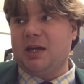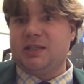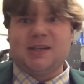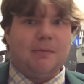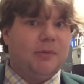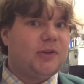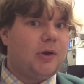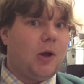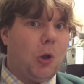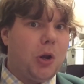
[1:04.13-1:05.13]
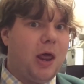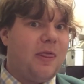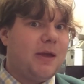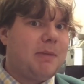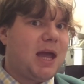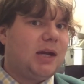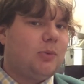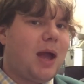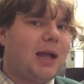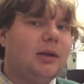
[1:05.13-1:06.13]
I jumped on the
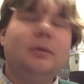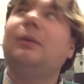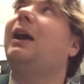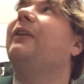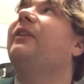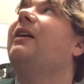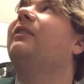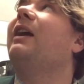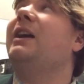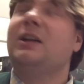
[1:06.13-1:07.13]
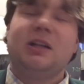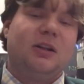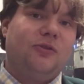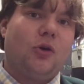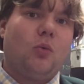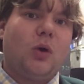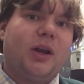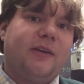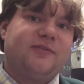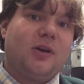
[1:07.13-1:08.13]
bandwagon, as they say. Not
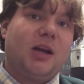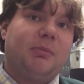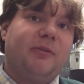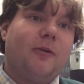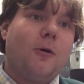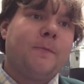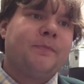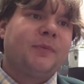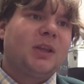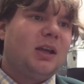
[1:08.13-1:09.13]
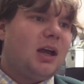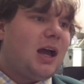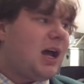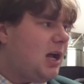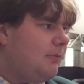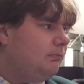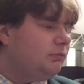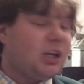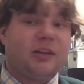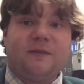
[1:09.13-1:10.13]
one I've tried before. Um,
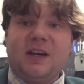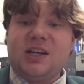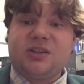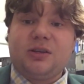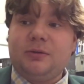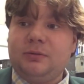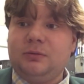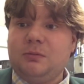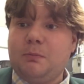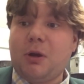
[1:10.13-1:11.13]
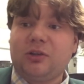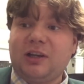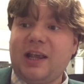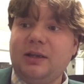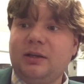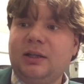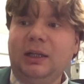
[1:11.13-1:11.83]
just finished bottling.